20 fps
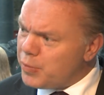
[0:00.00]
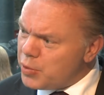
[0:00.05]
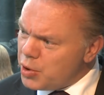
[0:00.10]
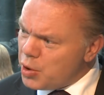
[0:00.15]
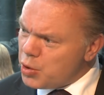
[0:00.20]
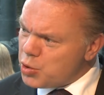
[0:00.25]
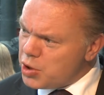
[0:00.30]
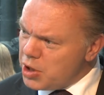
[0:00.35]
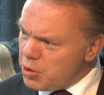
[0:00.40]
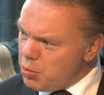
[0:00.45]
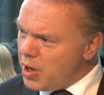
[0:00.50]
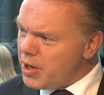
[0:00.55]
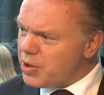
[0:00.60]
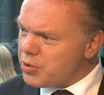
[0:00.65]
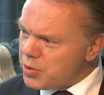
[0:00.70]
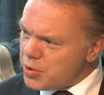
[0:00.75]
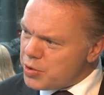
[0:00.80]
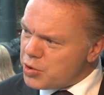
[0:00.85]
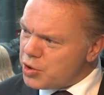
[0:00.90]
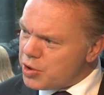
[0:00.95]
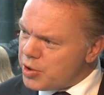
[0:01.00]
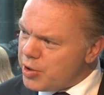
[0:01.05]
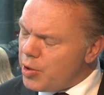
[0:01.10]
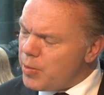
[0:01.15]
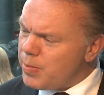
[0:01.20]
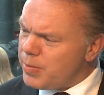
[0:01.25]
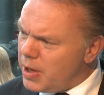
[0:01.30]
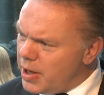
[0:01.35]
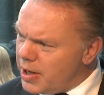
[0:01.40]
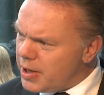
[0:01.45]
for those new entrants to
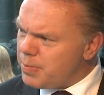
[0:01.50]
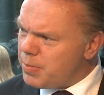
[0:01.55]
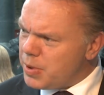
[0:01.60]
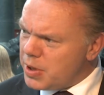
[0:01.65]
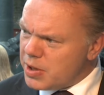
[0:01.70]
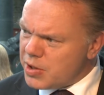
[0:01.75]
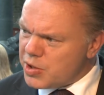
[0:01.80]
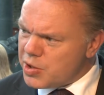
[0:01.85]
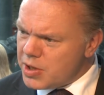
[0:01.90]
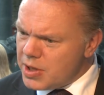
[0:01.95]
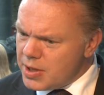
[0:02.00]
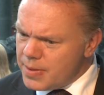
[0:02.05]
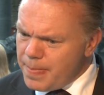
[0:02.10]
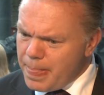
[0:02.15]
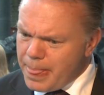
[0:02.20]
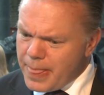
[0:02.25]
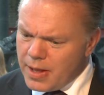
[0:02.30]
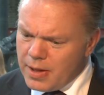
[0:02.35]
come, like PSD,